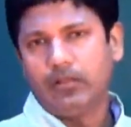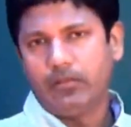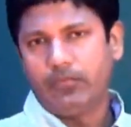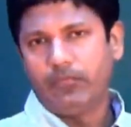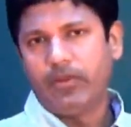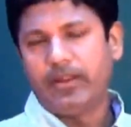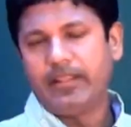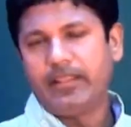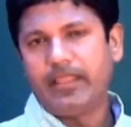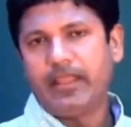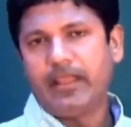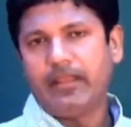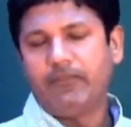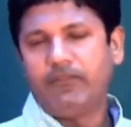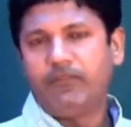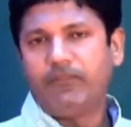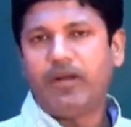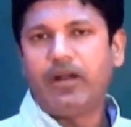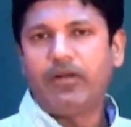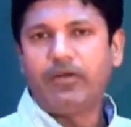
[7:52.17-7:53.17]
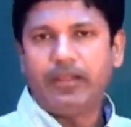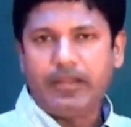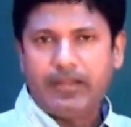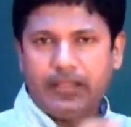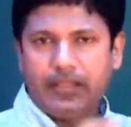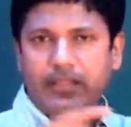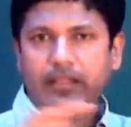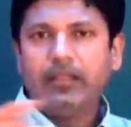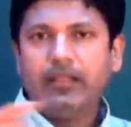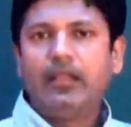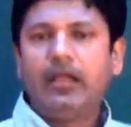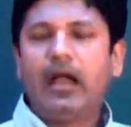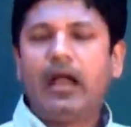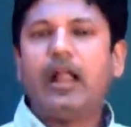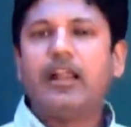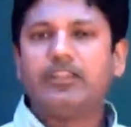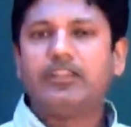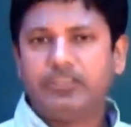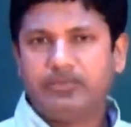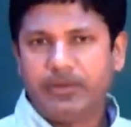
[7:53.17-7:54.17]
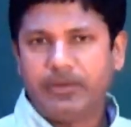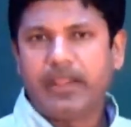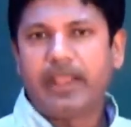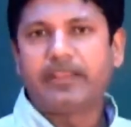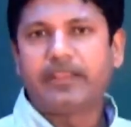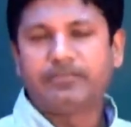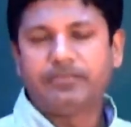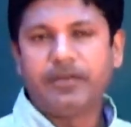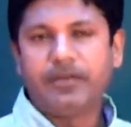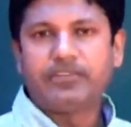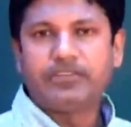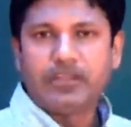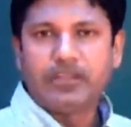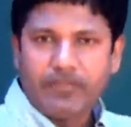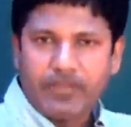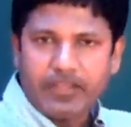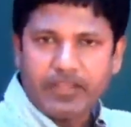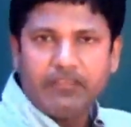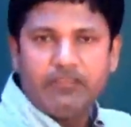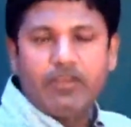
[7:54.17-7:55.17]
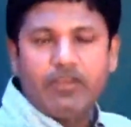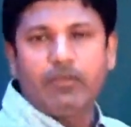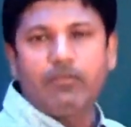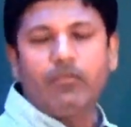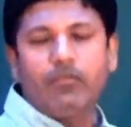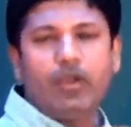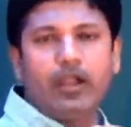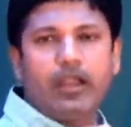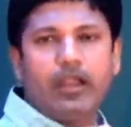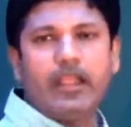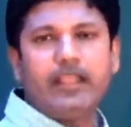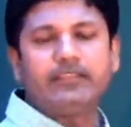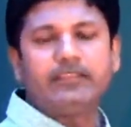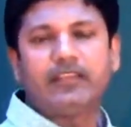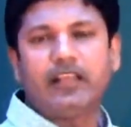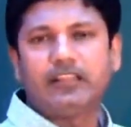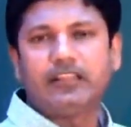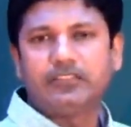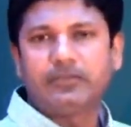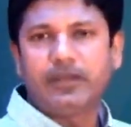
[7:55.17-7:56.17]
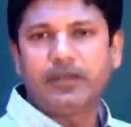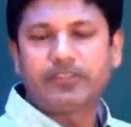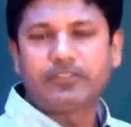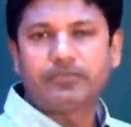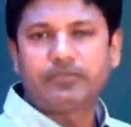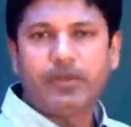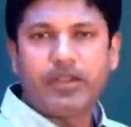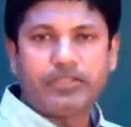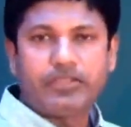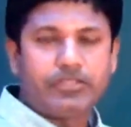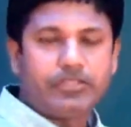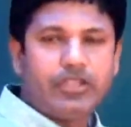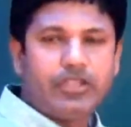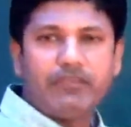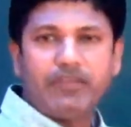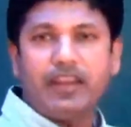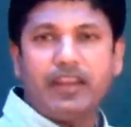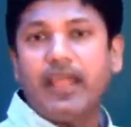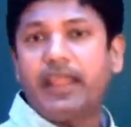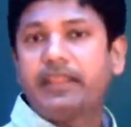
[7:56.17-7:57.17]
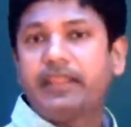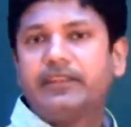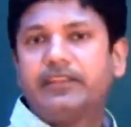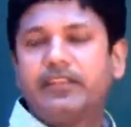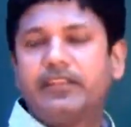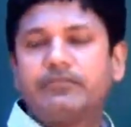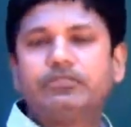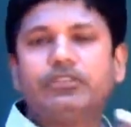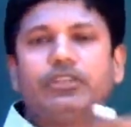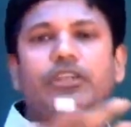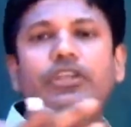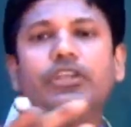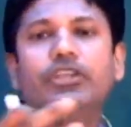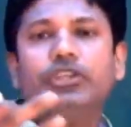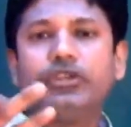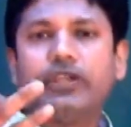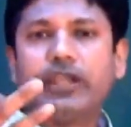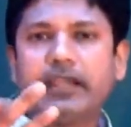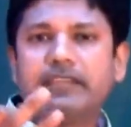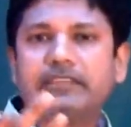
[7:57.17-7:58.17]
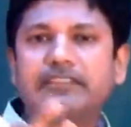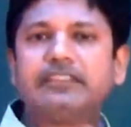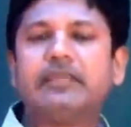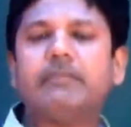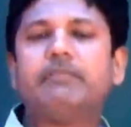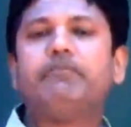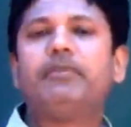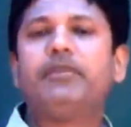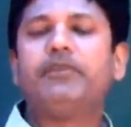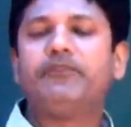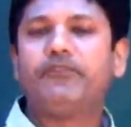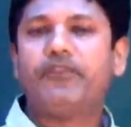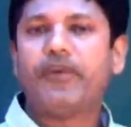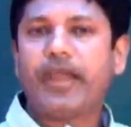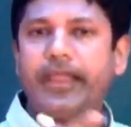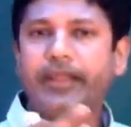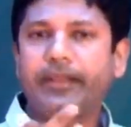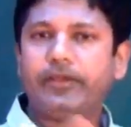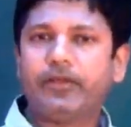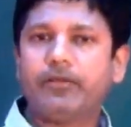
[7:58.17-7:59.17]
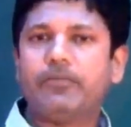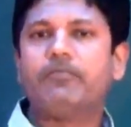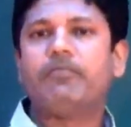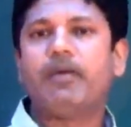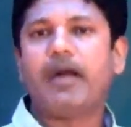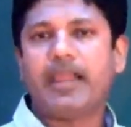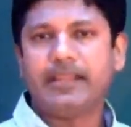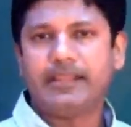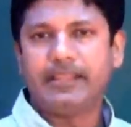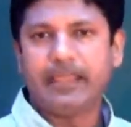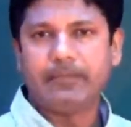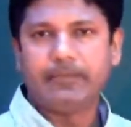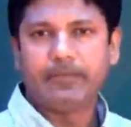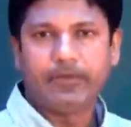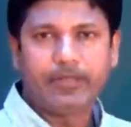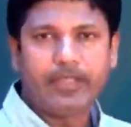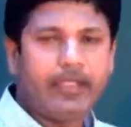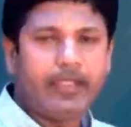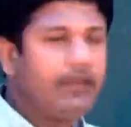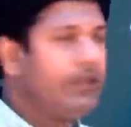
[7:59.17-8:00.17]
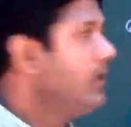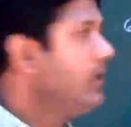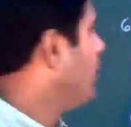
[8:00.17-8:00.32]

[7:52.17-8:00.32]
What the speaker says: when they are found in a algebraic expression. If I give you one nice algebraic expression, you have like terms, you can simplify and combine them. Okay?